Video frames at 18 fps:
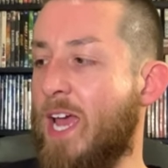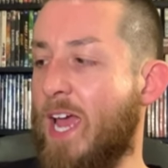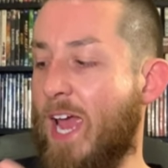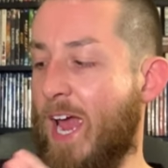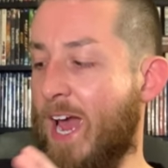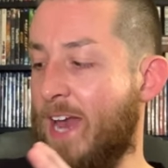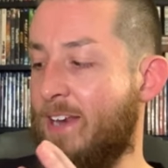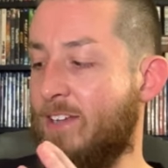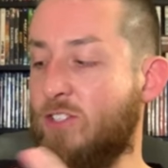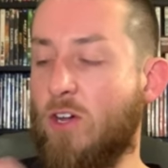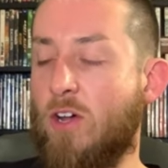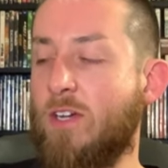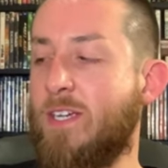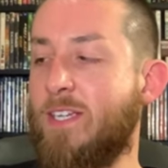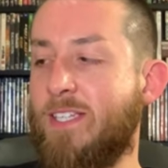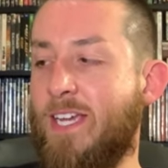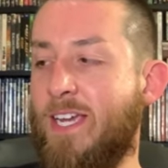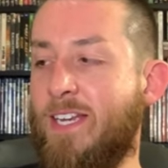And it's all
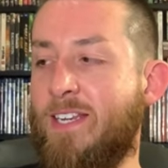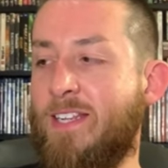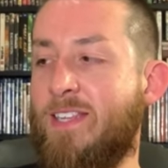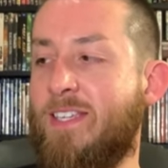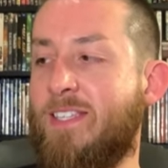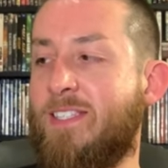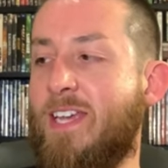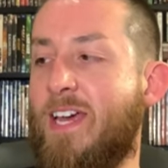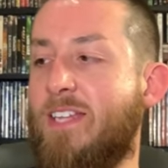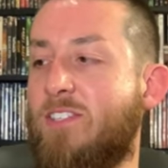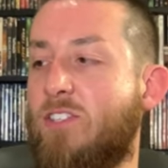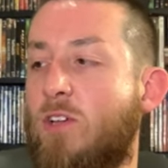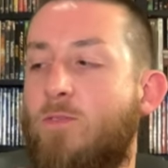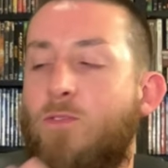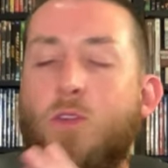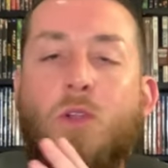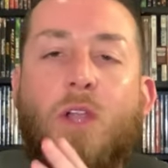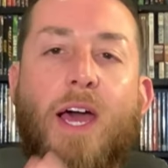contained in this set, so
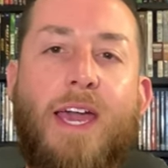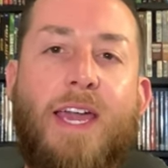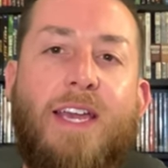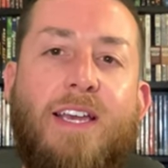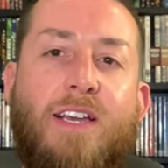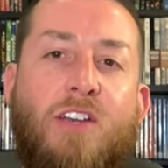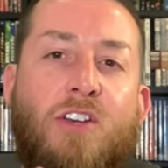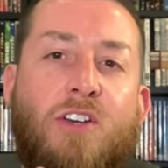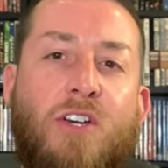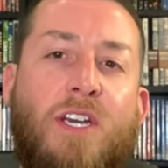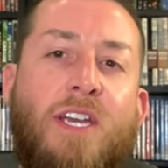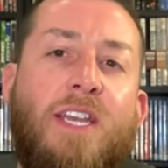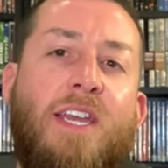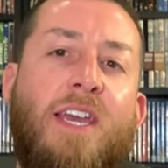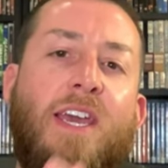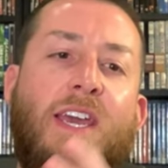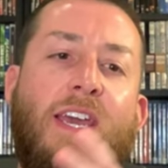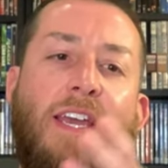if you like good
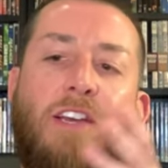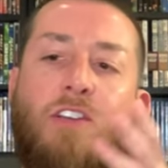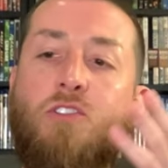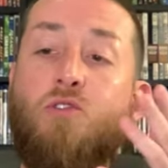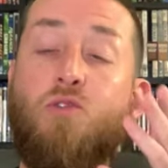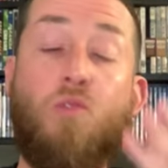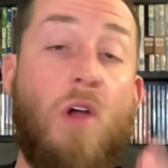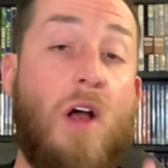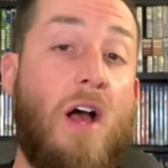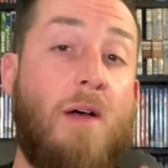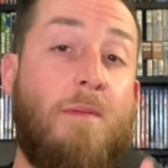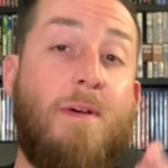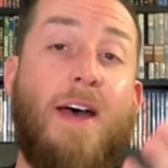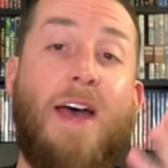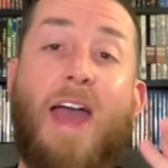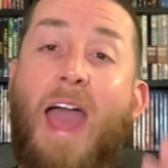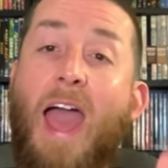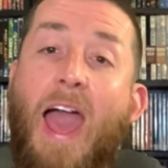
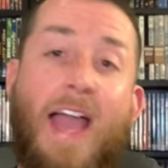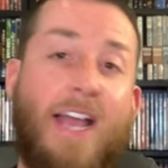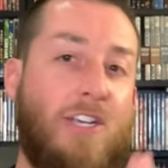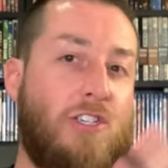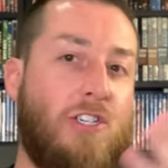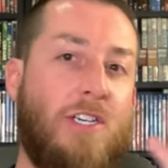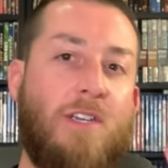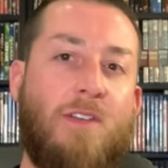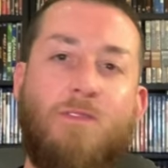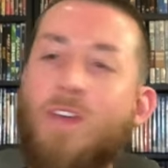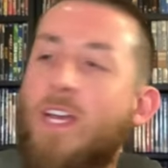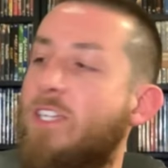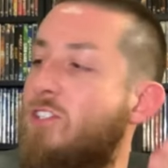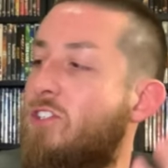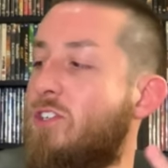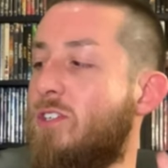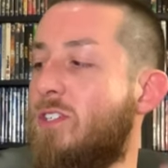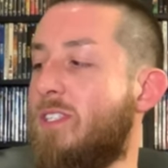drama, action,
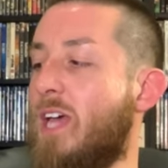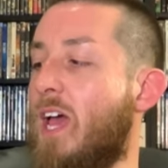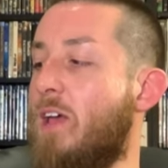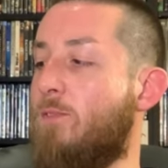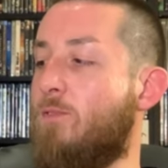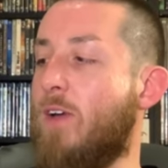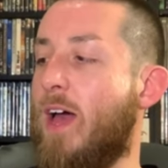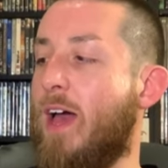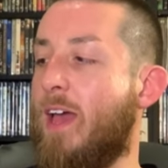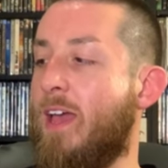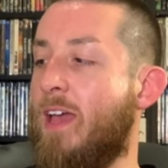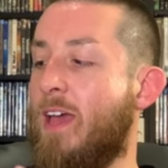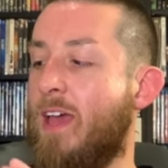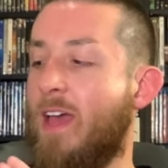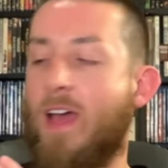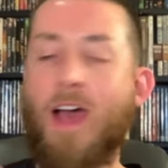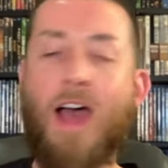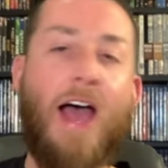adventure, sci fi,
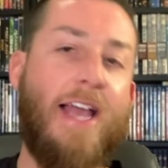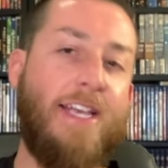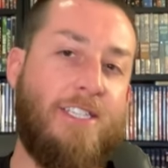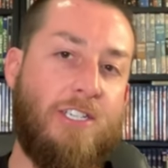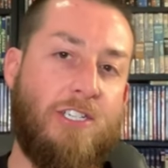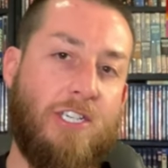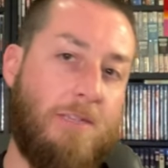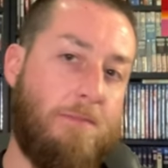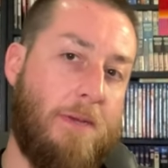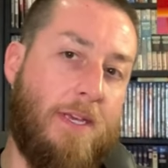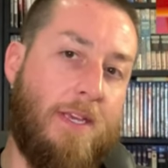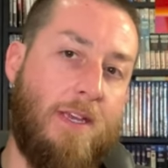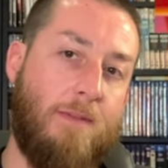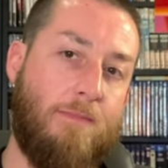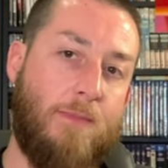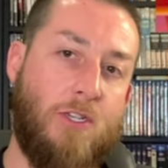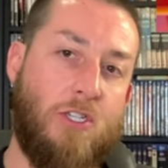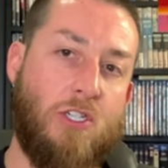I suggest picking
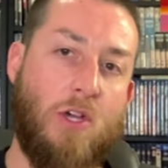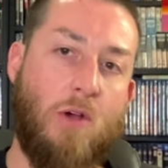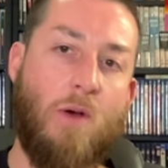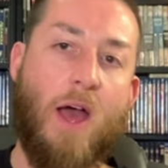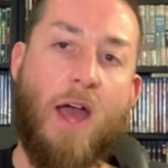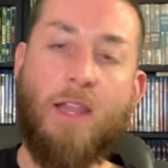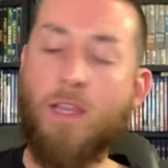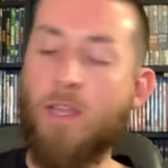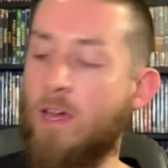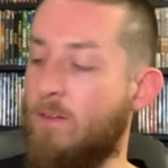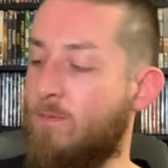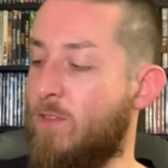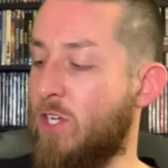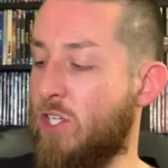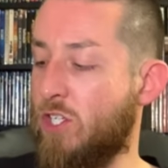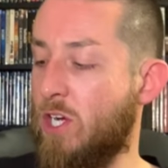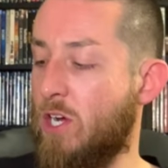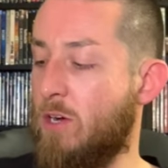up the show. I love the
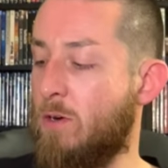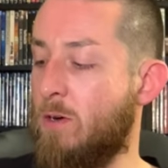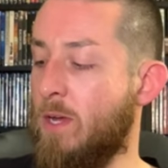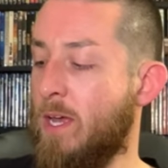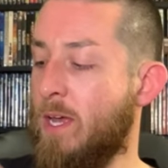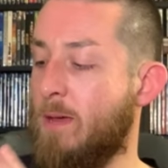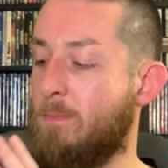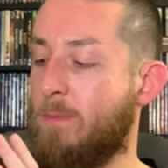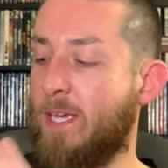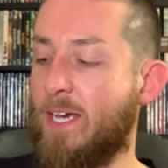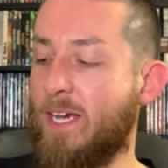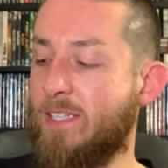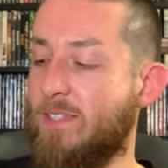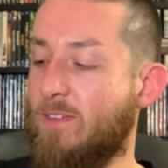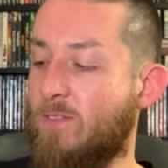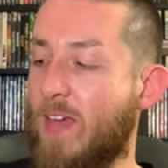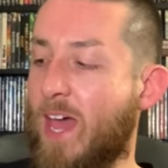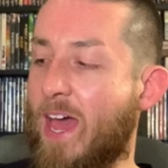show. Because
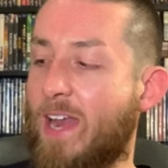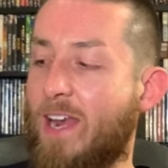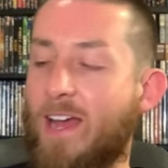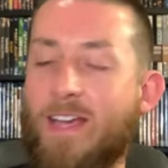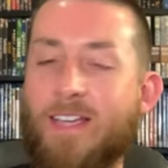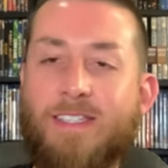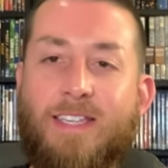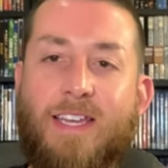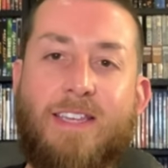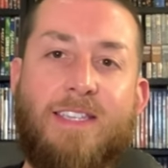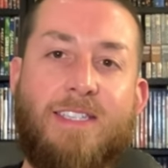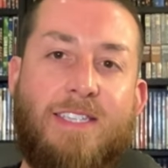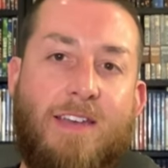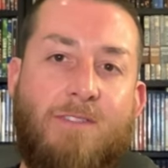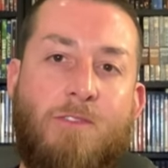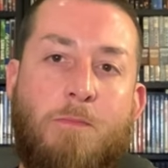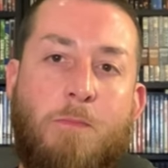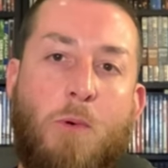of that, I said the
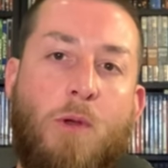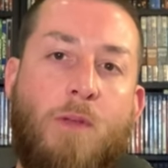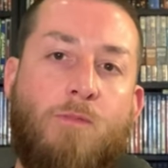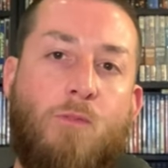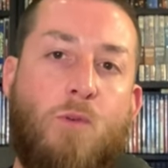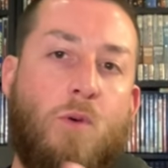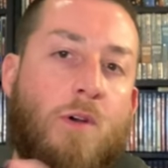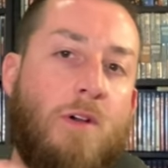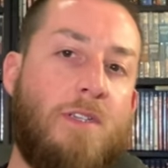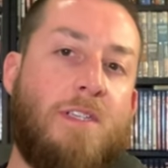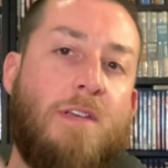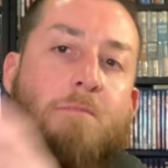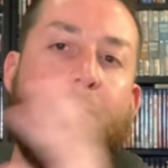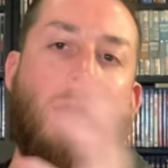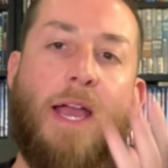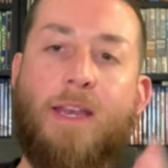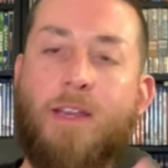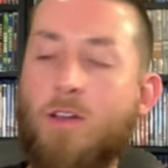7.4 is
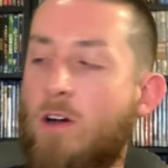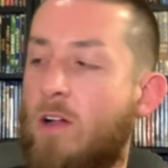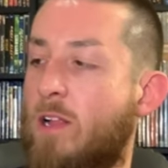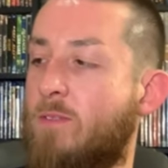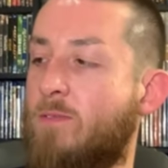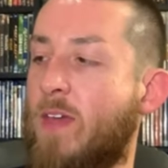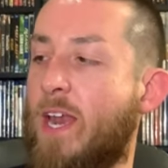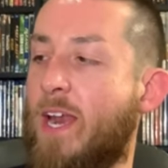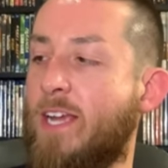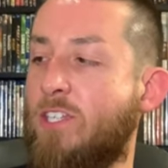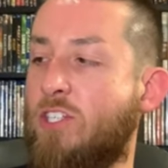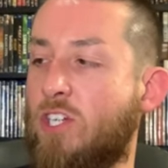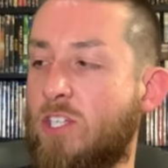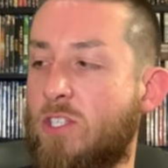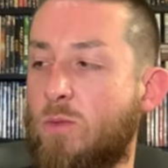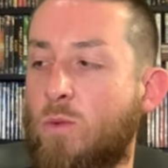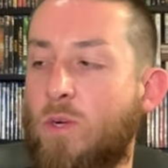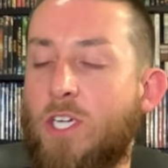combining all of that. I
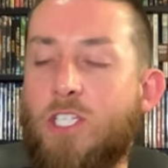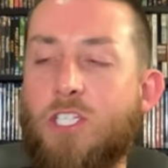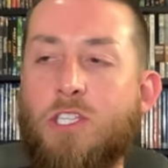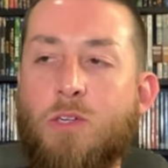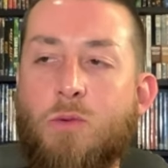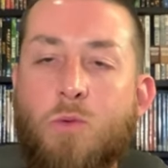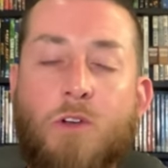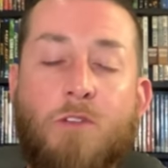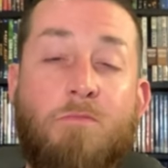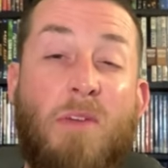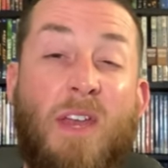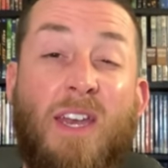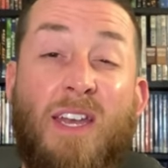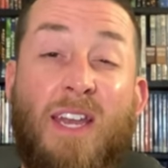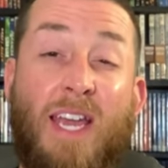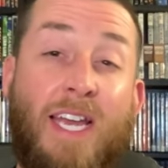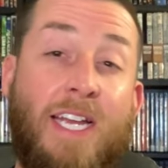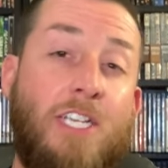just wish there would have been an
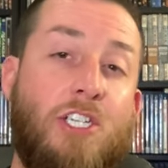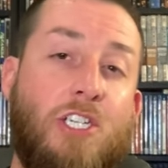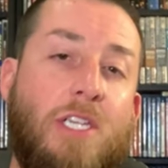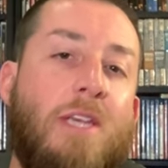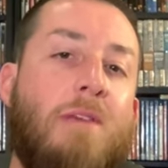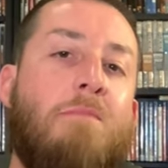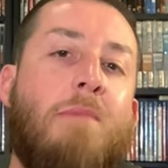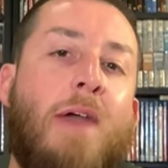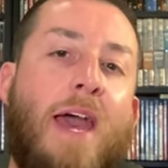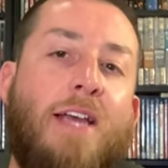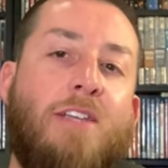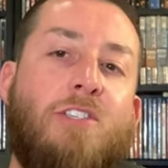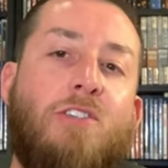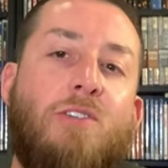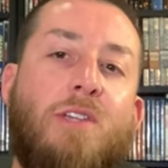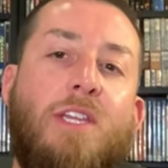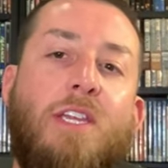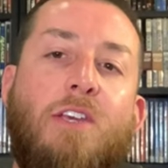HD
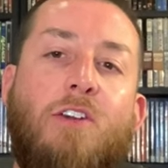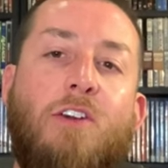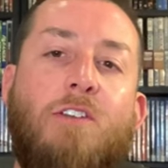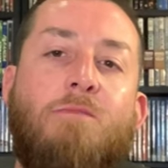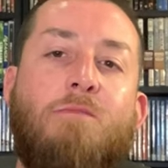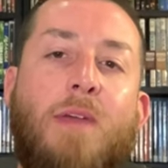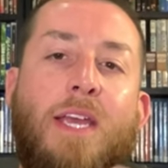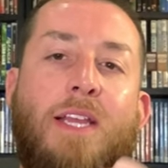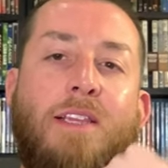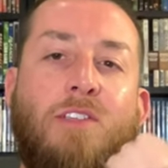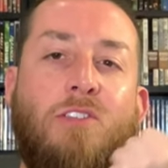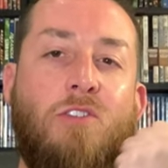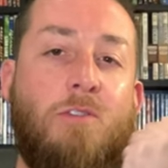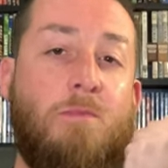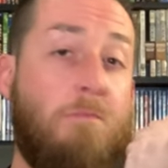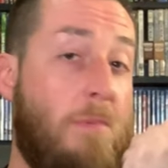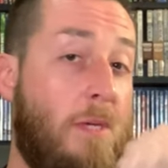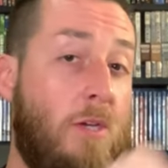master that they could have made this
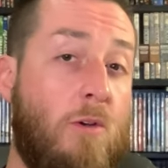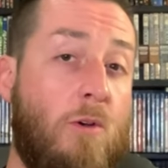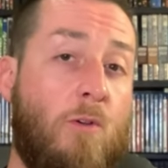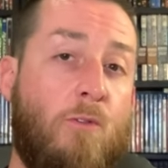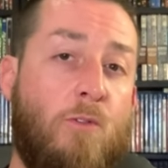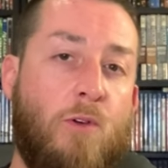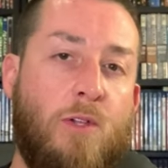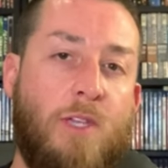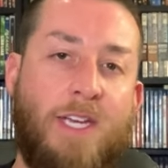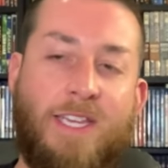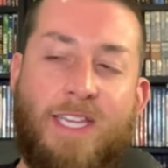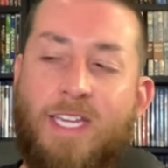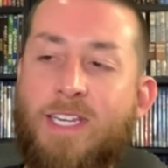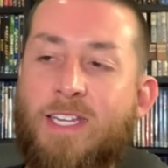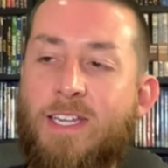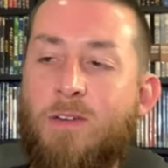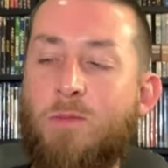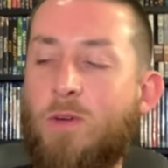look beautiful like they
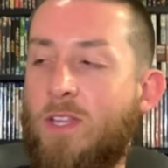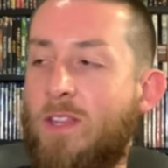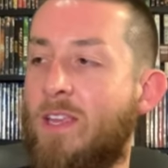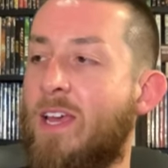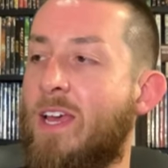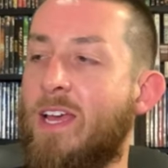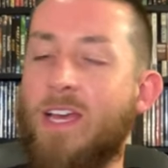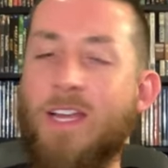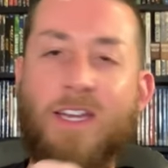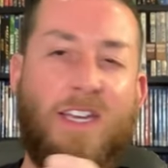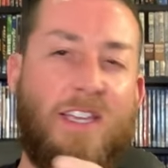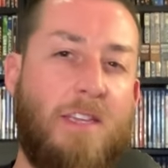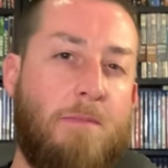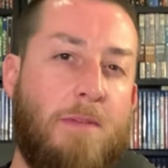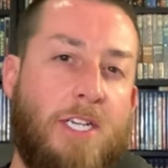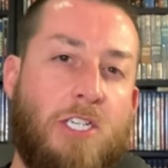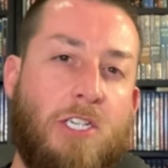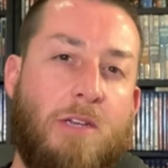did with like the
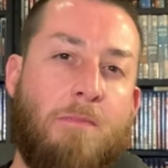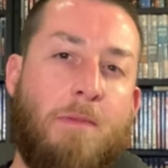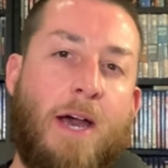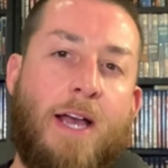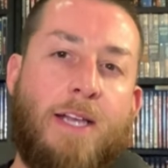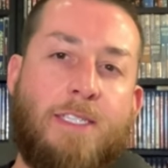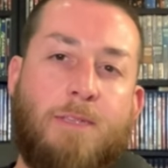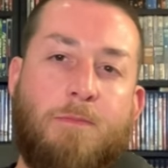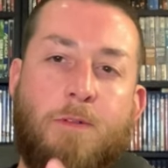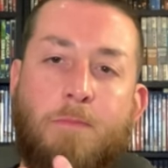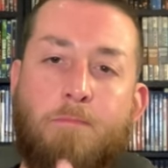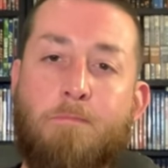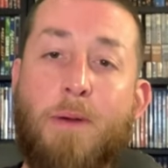Mission Impossible.